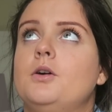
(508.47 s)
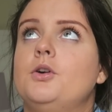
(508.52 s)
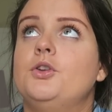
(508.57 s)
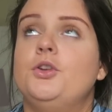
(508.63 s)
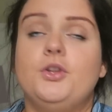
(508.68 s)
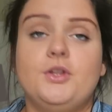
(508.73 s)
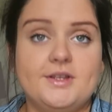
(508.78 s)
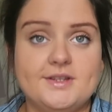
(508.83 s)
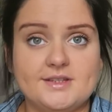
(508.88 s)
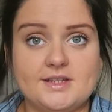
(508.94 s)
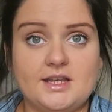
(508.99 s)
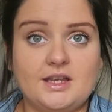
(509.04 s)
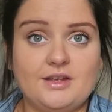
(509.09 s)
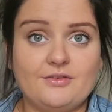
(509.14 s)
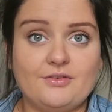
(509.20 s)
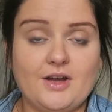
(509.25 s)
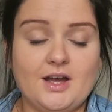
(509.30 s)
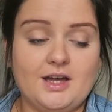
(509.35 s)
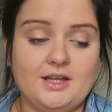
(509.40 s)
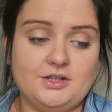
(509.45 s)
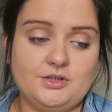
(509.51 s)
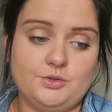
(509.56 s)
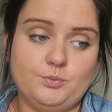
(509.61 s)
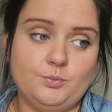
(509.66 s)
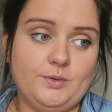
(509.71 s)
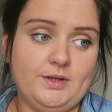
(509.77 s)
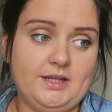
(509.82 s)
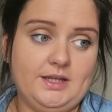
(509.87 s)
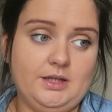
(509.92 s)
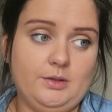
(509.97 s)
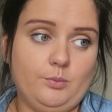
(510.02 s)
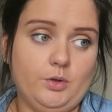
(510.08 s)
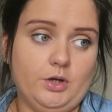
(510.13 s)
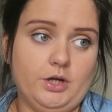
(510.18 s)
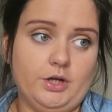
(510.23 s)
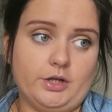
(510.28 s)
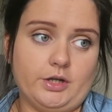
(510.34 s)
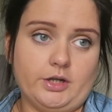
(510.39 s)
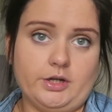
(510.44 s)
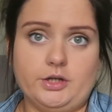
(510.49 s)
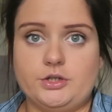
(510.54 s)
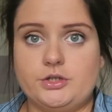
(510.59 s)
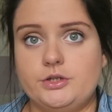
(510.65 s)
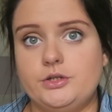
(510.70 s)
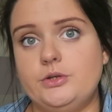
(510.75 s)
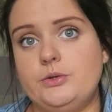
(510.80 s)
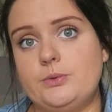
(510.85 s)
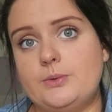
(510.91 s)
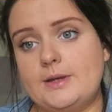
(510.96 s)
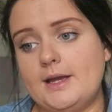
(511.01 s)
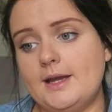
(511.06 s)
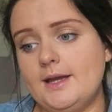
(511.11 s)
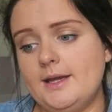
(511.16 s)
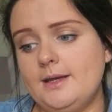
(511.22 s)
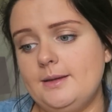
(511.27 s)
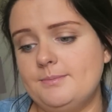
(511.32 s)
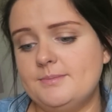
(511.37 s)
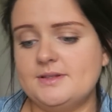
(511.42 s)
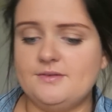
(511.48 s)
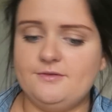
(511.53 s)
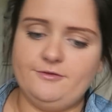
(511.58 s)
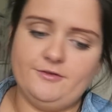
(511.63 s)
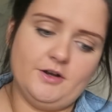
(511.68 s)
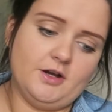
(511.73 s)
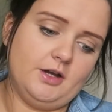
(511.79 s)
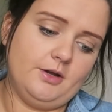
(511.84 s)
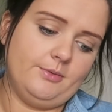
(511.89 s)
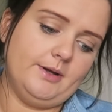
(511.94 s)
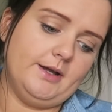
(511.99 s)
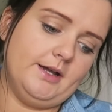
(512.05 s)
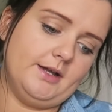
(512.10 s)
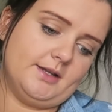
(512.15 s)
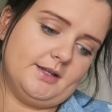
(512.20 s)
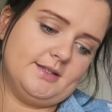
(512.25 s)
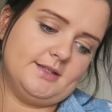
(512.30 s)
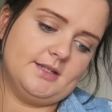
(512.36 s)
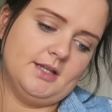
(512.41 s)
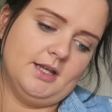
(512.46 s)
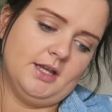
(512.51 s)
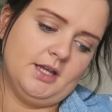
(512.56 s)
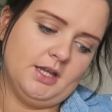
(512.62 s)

Year's Eve, and we were gonna do games, fireworks,